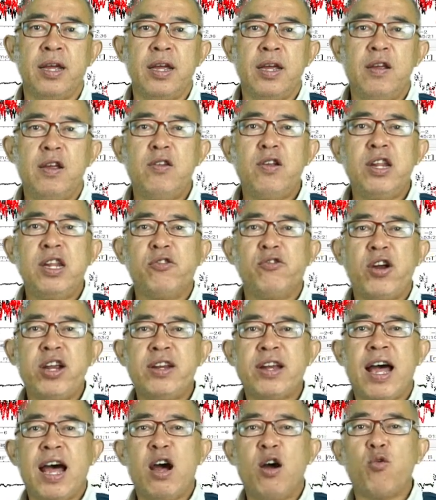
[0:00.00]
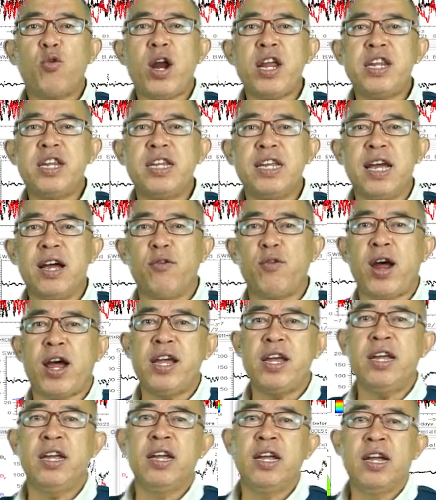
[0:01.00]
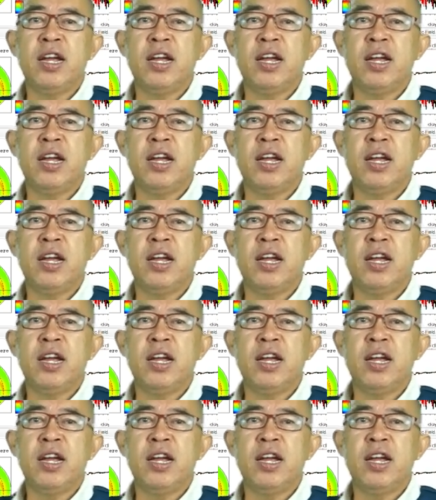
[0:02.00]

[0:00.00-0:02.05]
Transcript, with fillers: Even right now, right here, right,